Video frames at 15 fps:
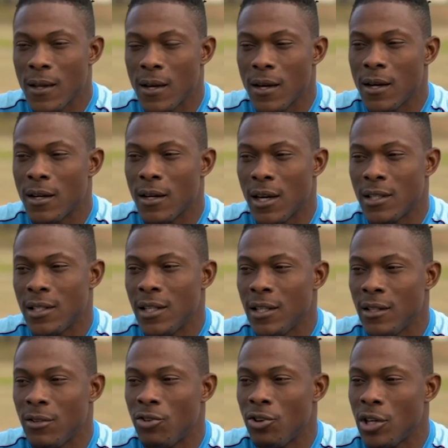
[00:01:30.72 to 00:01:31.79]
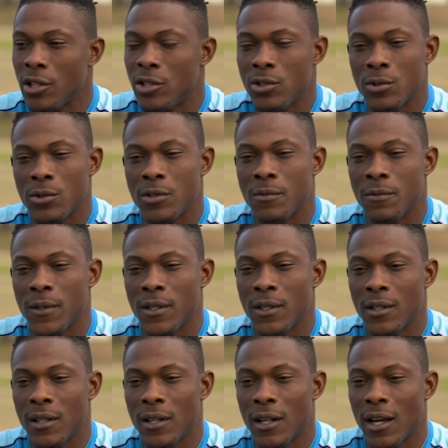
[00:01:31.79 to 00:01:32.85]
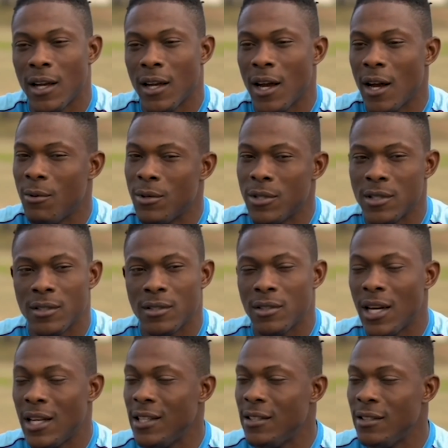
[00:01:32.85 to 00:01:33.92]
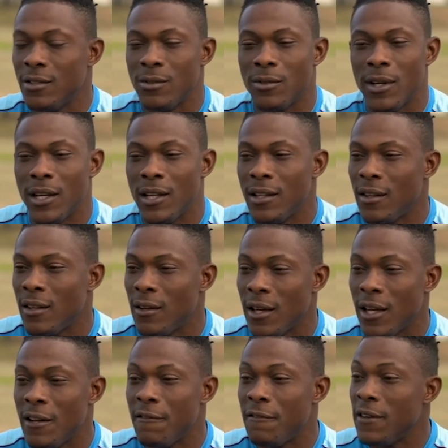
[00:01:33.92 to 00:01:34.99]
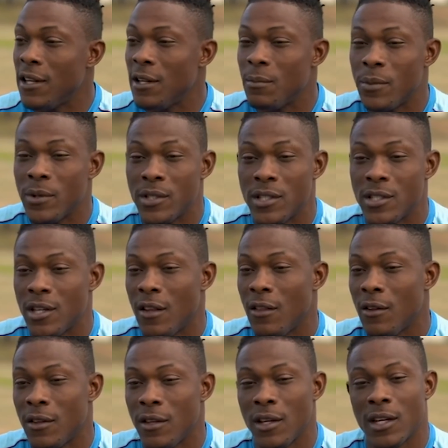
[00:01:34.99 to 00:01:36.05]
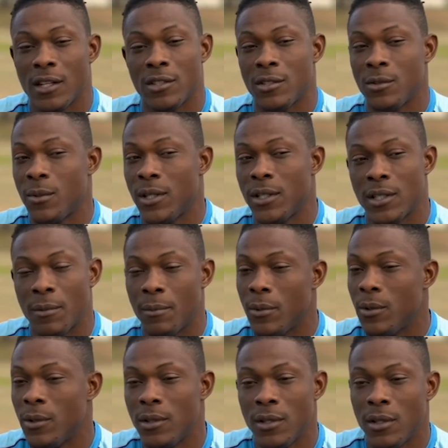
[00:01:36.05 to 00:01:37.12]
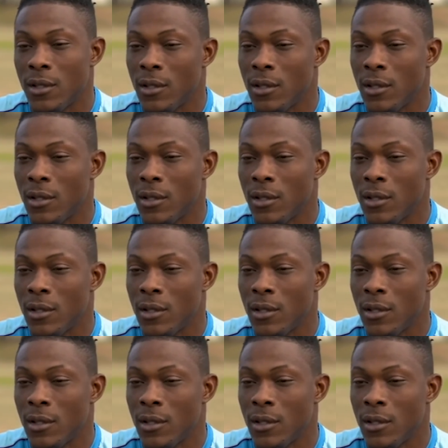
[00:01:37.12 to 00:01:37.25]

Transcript: Yeah, I think cricket chose me. Like I didn't know anything, any fielding position, nothing. I just went on ball.